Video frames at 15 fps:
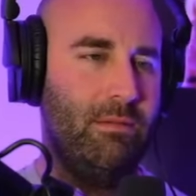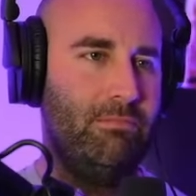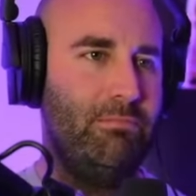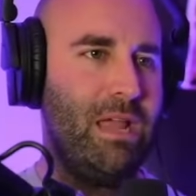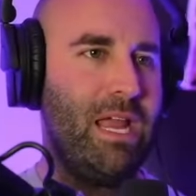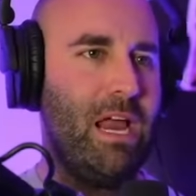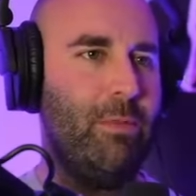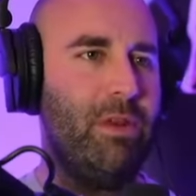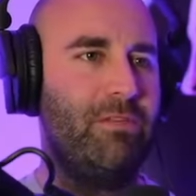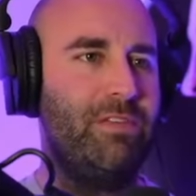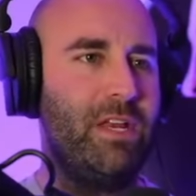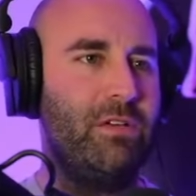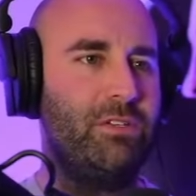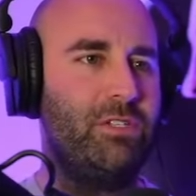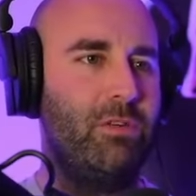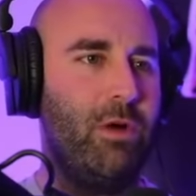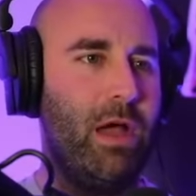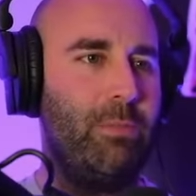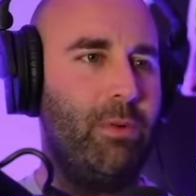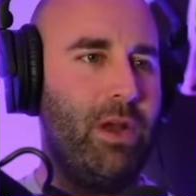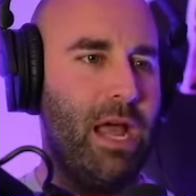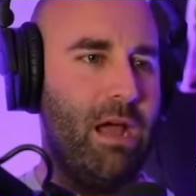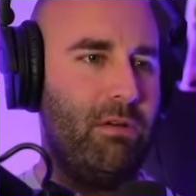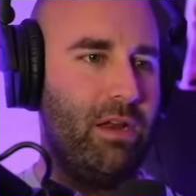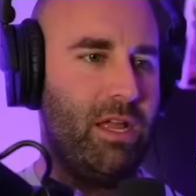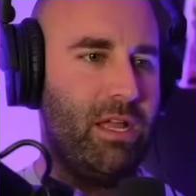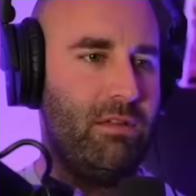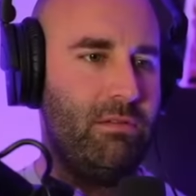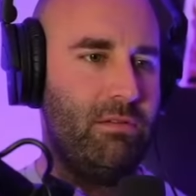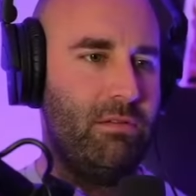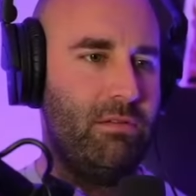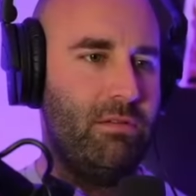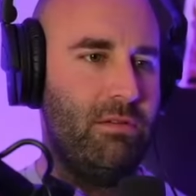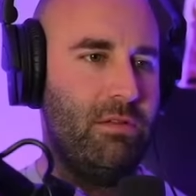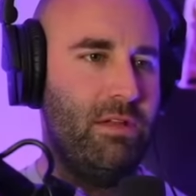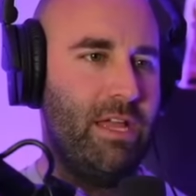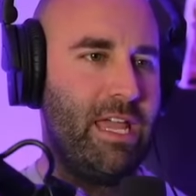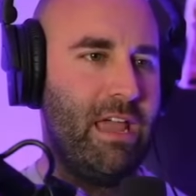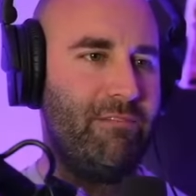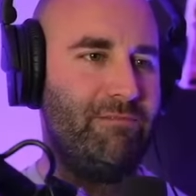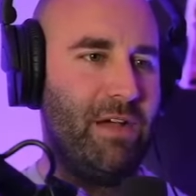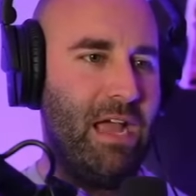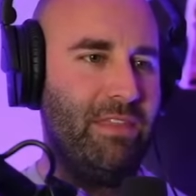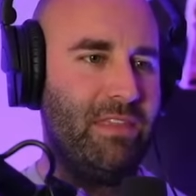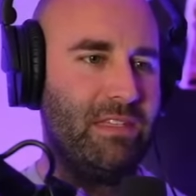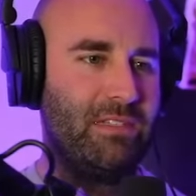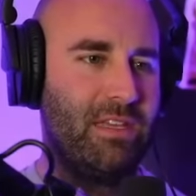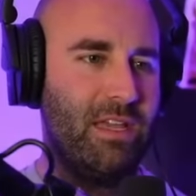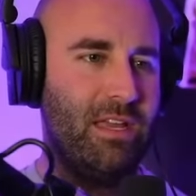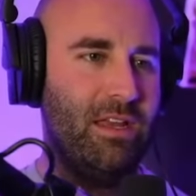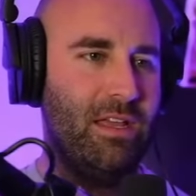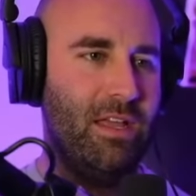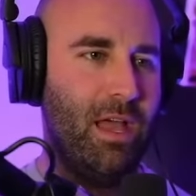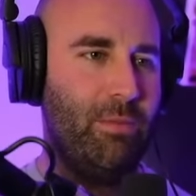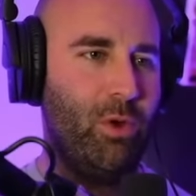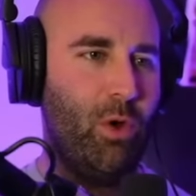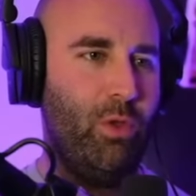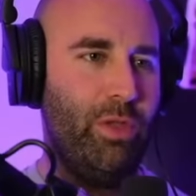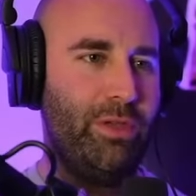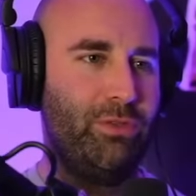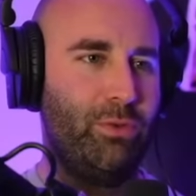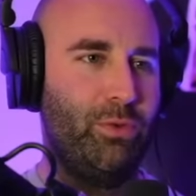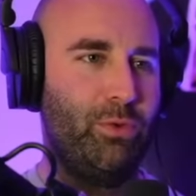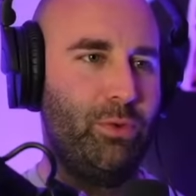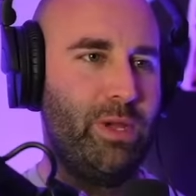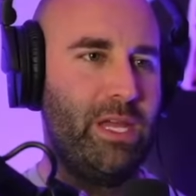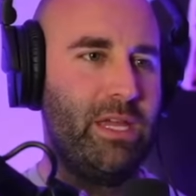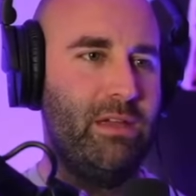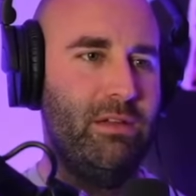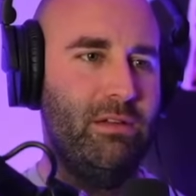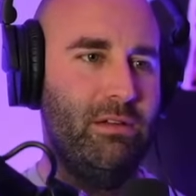Man, how many videos do I put out? Can't find this kid. I'm going like through three.